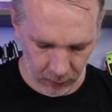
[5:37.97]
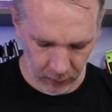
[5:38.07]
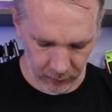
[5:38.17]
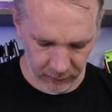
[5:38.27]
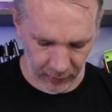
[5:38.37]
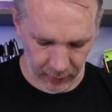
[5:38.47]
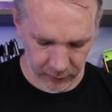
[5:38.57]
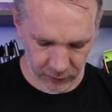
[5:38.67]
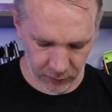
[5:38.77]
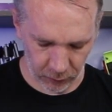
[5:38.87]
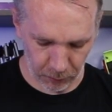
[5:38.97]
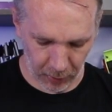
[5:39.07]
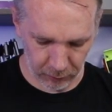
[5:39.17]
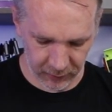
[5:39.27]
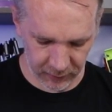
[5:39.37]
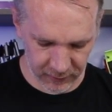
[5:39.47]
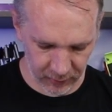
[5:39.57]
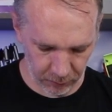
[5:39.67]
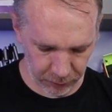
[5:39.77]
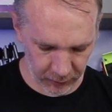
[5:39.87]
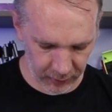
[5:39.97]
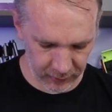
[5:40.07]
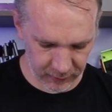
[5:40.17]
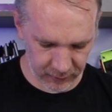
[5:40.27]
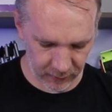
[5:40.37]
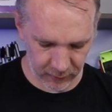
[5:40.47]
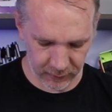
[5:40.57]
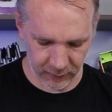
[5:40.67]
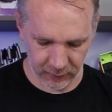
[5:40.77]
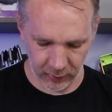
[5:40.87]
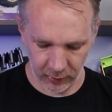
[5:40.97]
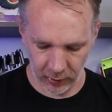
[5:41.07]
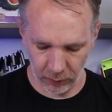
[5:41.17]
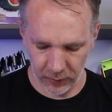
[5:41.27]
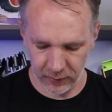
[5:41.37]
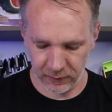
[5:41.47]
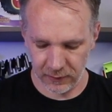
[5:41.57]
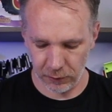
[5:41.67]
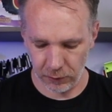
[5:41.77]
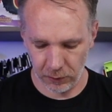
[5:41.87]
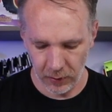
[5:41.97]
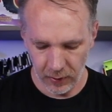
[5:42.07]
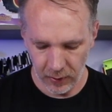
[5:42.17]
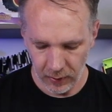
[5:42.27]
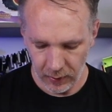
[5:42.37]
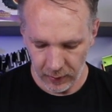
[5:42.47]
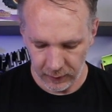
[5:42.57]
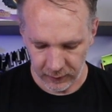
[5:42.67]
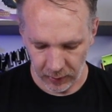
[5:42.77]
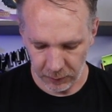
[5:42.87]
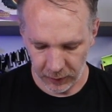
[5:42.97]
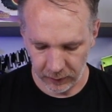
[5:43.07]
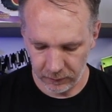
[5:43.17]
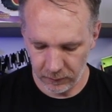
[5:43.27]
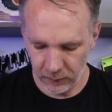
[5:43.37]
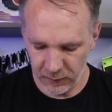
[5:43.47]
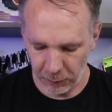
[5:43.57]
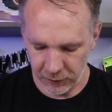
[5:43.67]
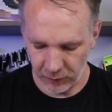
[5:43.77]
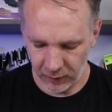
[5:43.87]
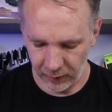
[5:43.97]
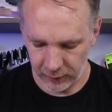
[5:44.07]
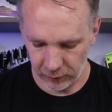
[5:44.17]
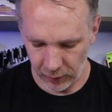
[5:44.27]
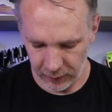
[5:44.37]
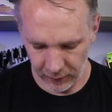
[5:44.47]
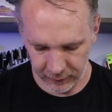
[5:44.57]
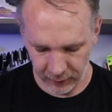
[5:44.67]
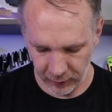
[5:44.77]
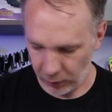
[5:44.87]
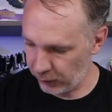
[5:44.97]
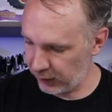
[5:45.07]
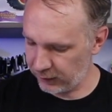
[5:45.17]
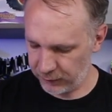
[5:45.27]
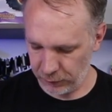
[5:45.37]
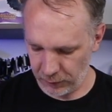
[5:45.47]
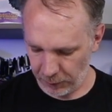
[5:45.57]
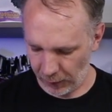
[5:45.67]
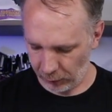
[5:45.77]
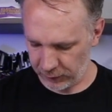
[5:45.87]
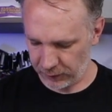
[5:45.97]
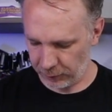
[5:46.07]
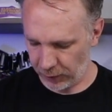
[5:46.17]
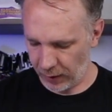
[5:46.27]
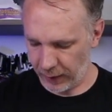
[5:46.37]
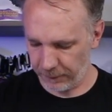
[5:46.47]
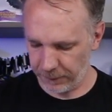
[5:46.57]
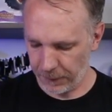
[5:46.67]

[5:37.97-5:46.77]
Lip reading: attached or mounted someplace. And this is going to go into, it's got a big special connector on it. That's going to go into the power supply. And